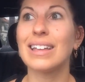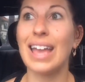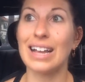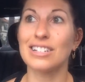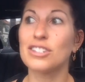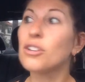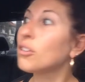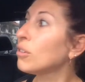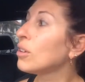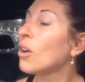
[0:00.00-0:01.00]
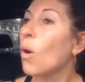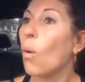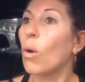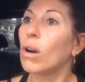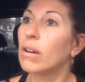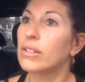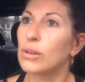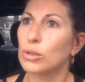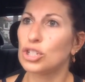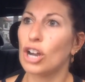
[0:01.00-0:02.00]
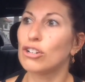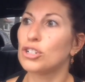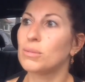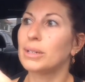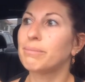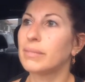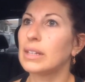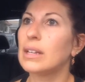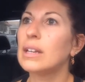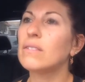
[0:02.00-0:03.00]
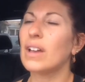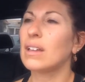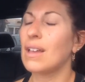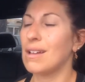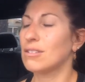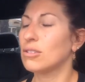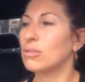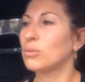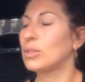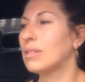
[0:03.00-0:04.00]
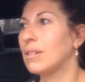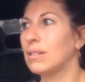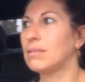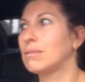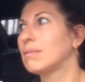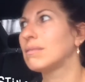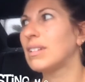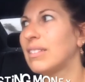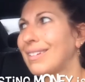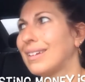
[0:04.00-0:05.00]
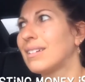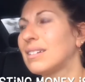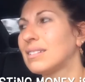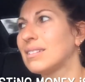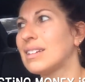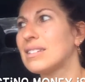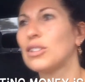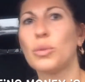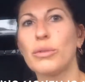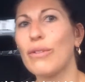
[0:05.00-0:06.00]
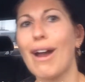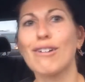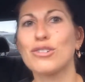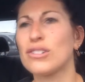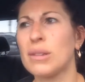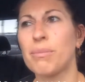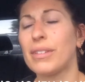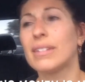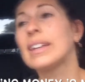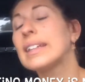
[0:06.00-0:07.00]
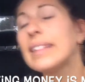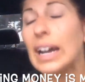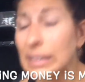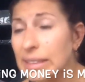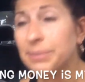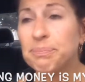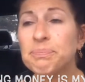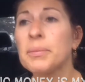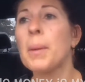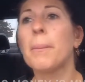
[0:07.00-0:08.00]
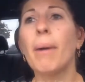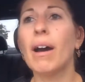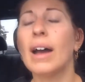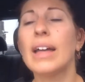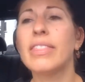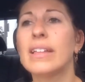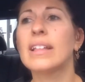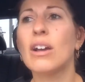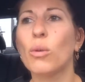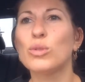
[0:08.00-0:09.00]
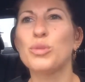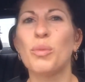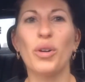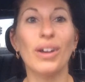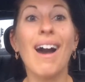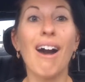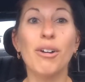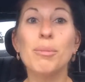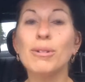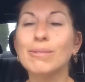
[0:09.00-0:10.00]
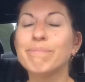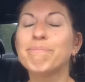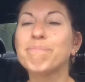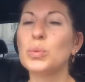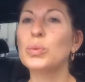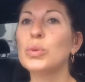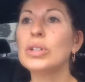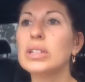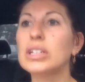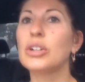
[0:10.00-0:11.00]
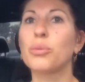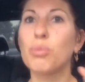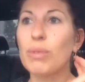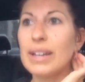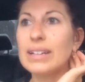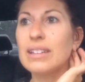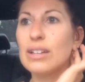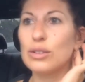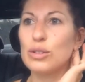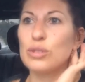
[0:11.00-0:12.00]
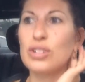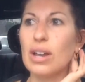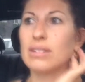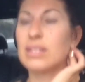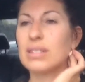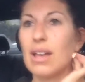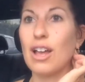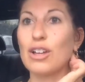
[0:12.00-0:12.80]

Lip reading: cancel, or they would charge me if I canceled within, I think, less than 24 hours or something like that. But I think that holds you more accountable. Really great to just